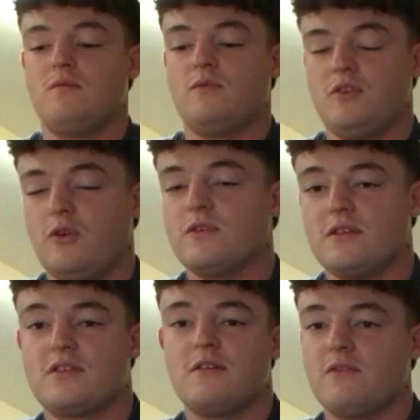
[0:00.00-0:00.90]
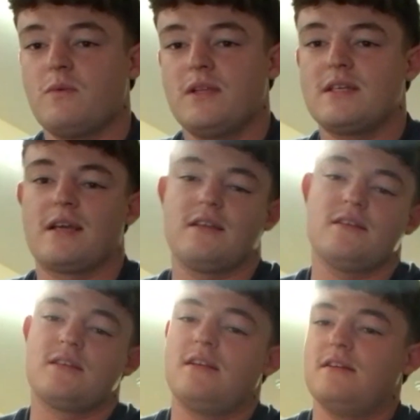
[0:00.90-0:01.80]
using the stuff that we've taken
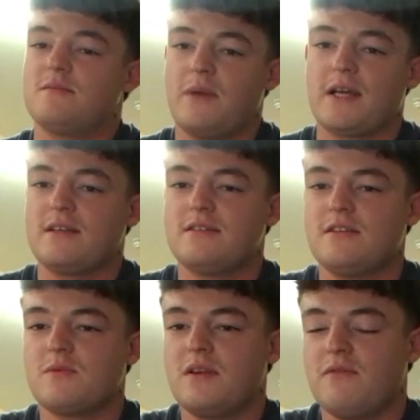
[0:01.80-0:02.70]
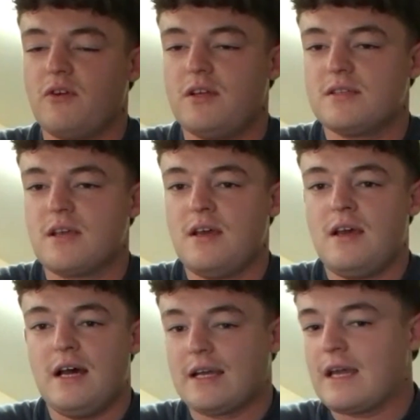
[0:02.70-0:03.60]
seniors back into the 23s,
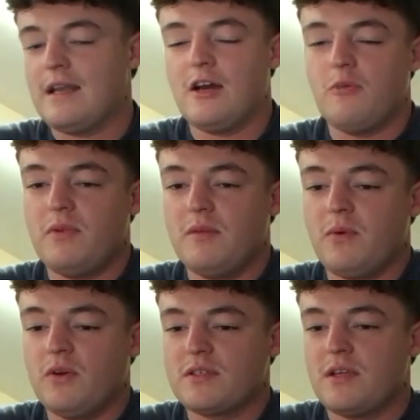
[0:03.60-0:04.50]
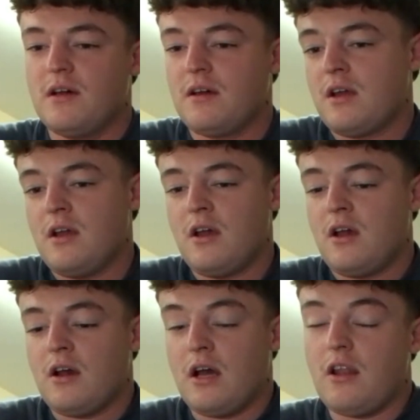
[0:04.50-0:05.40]
again helping the boys that
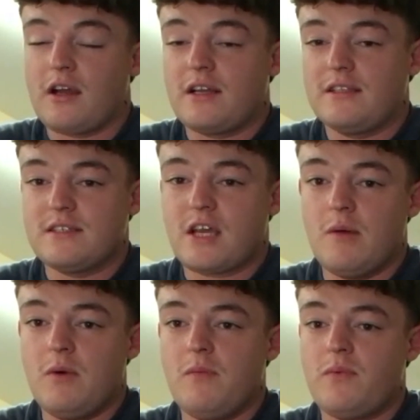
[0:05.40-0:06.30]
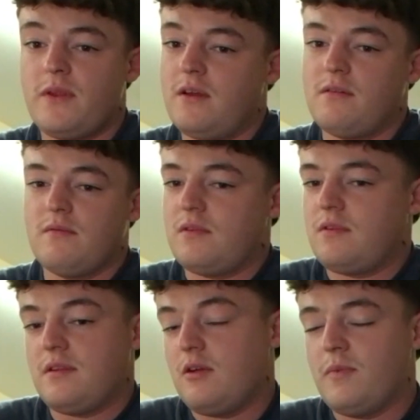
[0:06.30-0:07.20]
are likely to come up, that
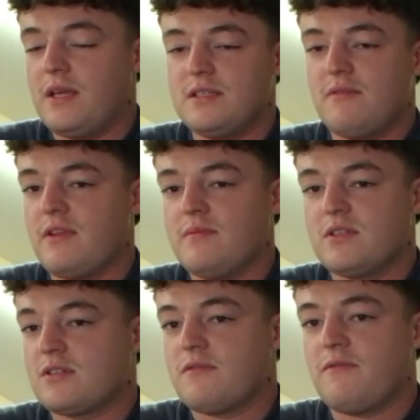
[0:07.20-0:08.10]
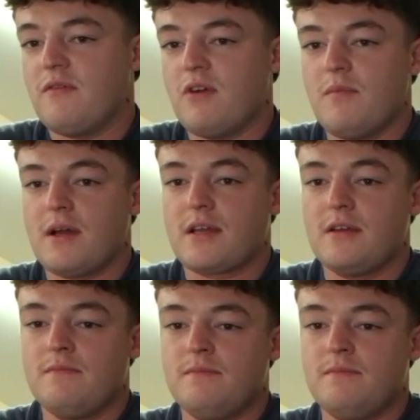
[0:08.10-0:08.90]
it'll be easy for them just to fit right back in.